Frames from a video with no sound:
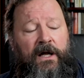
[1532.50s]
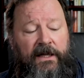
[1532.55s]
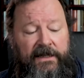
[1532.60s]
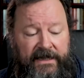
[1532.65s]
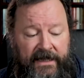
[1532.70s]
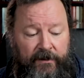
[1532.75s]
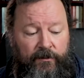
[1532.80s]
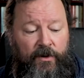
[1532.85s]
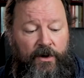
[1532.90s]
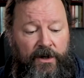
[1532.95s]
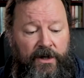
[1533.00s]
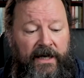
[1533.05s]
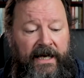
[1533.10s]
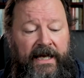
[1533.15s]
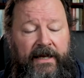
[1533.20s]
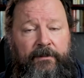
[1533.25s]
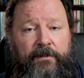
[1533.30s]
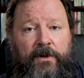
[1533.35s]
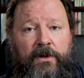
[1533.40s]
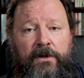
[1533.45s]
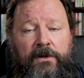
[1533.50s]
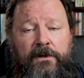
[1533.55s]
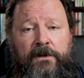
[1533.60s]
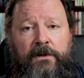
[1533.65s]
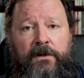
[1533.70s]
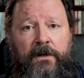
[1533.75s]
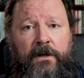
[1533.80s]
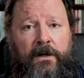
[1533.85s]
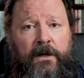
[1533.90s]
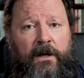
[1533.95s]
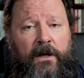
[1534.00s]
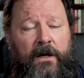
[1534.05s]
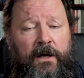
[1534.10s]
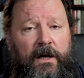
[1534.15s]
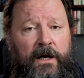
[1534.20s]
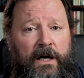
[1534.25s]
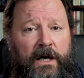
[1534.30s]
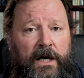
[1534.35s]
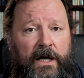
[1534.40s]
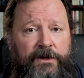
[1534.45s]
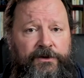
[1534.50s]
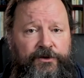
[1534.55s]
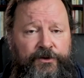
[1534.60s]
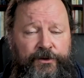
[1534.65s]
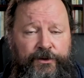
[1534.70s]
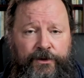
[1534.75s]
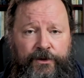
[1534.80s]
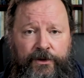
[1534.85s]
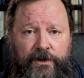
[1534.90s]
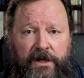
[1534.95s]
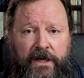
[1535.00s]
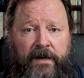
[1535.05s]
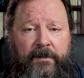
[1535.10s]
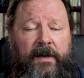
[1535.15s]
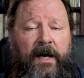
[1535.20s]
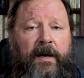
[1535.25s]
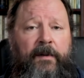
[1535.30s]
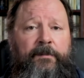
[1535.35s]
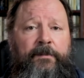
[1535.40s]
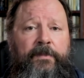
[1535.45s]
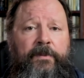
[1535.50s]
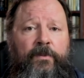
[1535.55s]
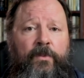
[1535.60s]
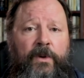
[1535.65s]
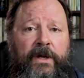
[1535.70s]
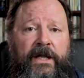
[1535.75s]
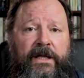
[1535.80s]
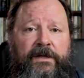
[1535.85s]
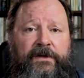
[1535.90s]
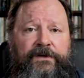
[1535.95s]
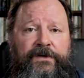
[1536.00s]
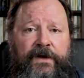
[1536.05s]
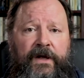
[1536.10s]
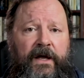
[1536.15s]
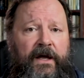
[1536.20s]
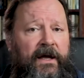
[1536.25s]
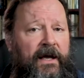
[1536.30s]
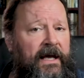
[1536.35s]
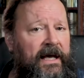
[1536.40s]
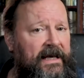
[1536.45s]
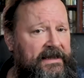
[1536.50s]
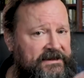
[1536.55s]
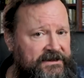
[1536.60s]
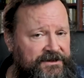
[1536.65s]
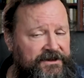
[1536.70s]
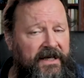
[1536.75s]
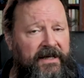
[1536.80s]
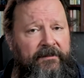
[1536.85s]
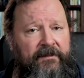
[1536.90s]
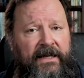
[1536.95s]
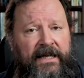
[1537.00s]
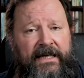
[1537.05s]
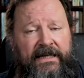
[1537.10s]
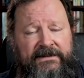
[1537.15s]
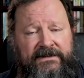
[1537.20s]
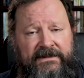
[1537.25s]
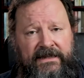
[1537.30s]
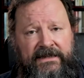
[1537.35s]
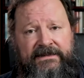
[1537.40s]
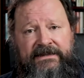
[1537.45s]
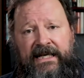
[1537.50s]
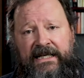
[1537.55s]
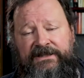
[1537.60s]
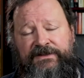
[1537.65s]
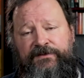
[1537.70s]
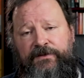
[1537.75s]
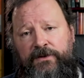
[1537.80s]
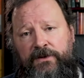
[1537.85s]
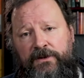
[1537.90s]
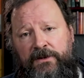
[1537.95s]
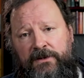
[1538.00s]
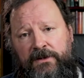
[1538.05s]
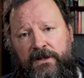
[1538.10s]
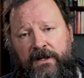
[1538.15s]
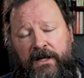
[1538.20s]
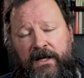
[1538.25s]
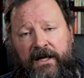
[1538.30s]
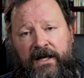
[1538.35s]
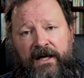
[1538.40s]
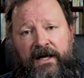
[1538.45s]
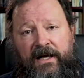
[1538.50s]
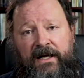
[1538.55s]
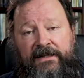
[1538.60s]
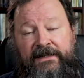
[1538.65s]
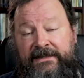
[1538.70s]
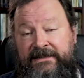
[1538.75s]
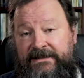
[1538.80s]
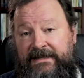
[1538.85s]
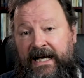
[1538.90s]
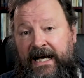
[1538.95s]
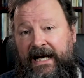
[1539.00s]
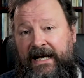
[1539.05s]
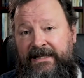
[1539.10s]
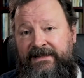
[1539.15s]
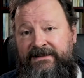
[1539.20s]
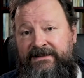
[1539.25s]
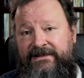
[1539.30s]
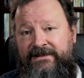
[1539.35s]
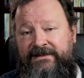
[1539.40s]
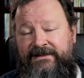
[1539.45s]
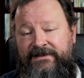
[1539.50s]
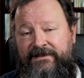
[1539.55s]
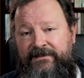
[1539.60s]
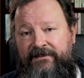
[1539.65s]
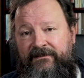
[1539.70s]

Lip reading: They were able to come up with extremely successful designs.